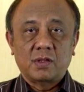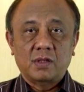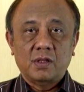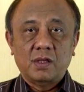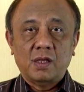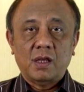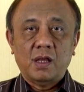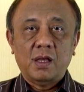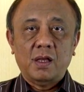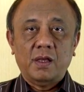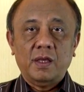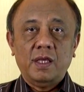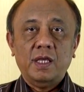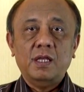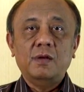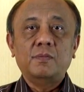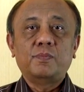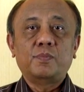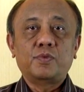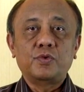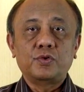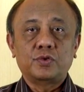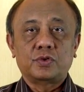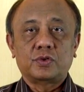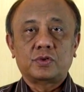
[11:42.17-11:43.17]
yeah,
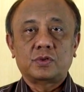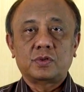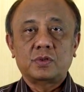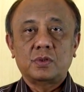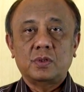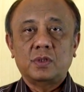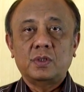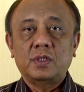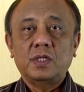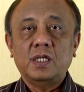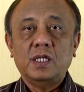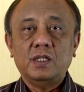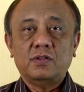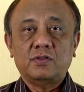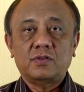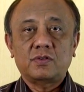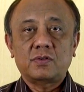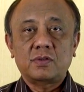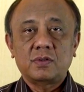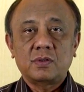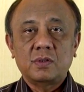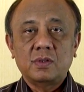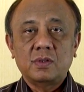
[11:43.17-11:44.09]
input, need